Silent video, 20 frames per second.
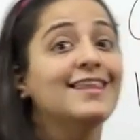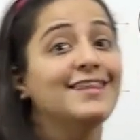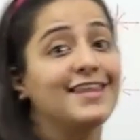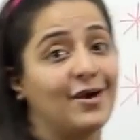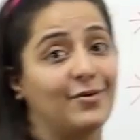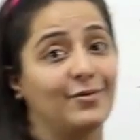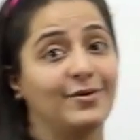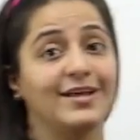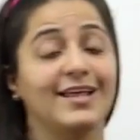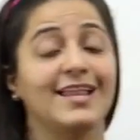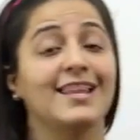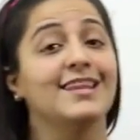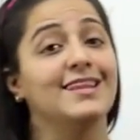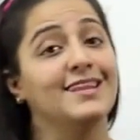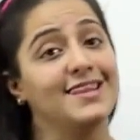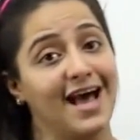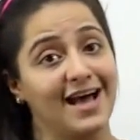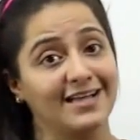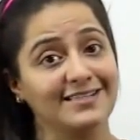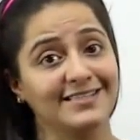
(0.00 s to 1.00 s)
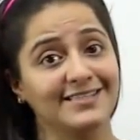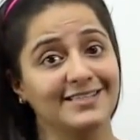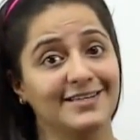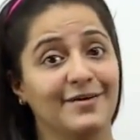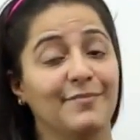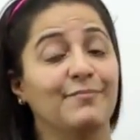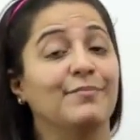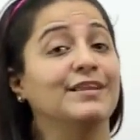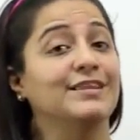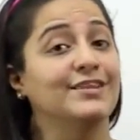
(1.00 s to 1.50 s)
Now, last
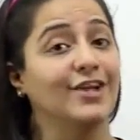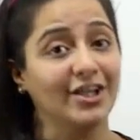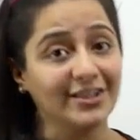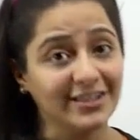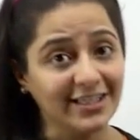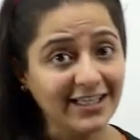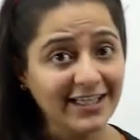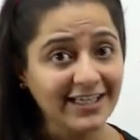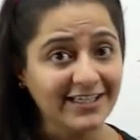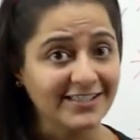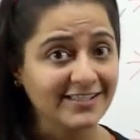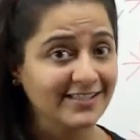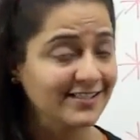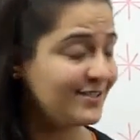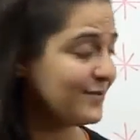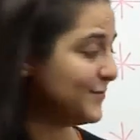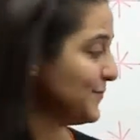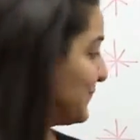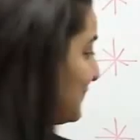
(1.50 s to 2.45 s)
but not the least,